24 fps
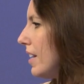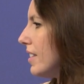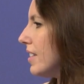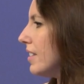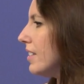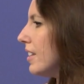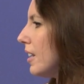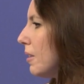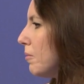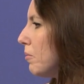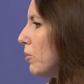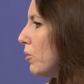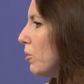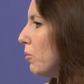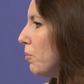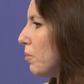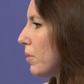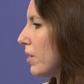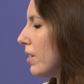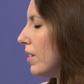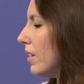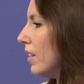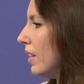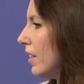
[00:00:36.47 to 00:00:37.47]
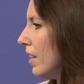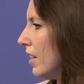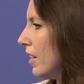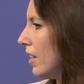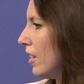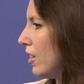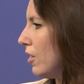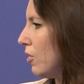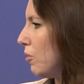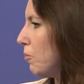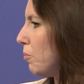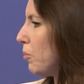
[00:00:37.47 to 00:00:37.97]
Article 22
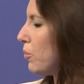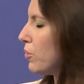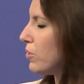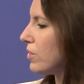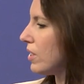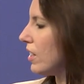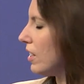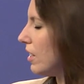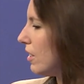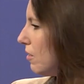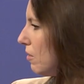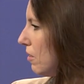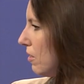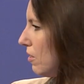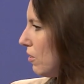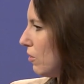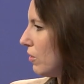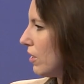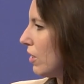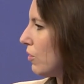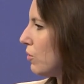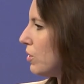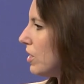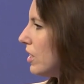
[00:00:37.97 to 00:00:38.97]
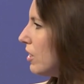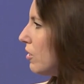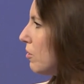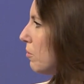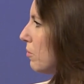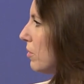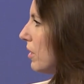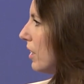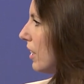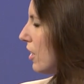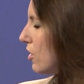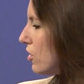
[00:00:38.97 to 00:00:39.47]
by the member
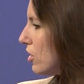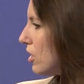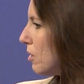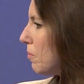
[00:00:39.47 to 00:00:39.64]
states.